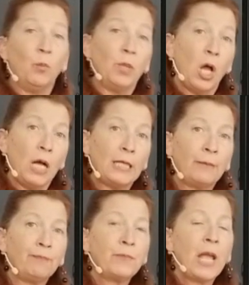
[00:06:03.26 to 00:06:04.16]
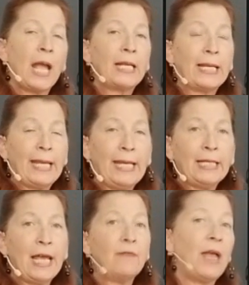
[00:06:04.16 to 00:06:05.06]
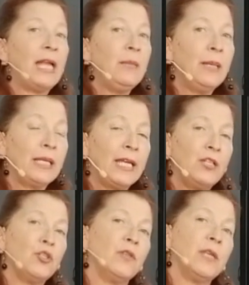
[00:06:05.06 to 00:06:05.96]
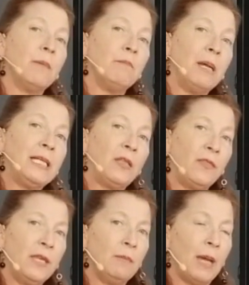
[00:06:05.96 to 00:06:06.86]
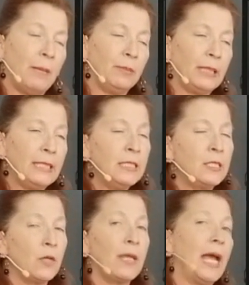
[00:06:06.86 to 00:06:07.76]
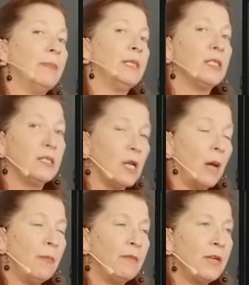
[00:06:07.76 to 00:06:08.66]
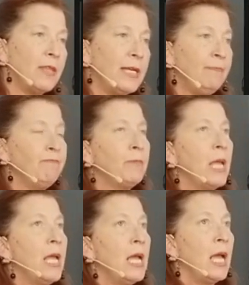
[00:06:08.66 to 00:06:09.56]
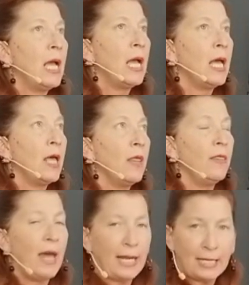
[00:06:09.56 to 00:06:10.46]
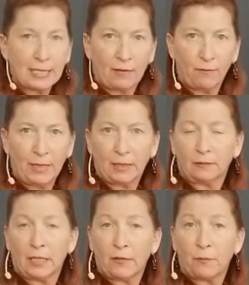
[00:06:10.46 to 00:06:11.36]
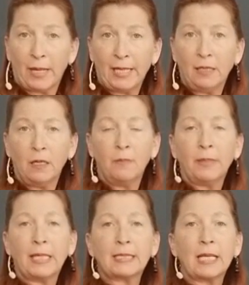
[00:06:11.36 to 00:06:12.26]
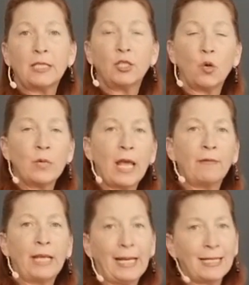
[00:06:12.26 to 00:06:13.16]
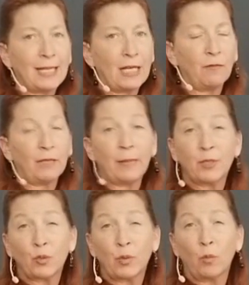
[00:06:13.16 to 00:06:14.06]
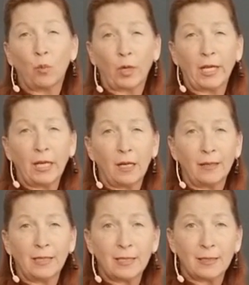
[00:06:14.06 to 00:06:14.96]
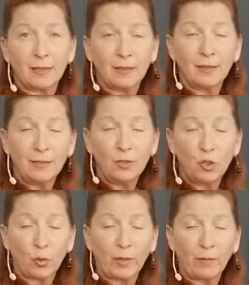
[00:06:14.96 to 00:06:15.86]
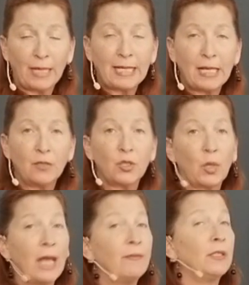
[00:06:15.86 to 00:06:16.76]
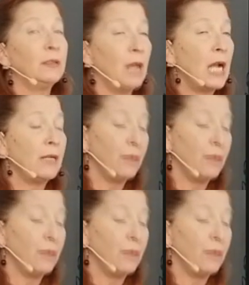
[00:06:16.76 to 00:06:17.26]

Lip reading: block. And I can't have any medication that might thin my blood. So they had me stop everything. That has left me in a lot of pain because I don't have an anti-inflammatory working on this joint right now. So I have a lot of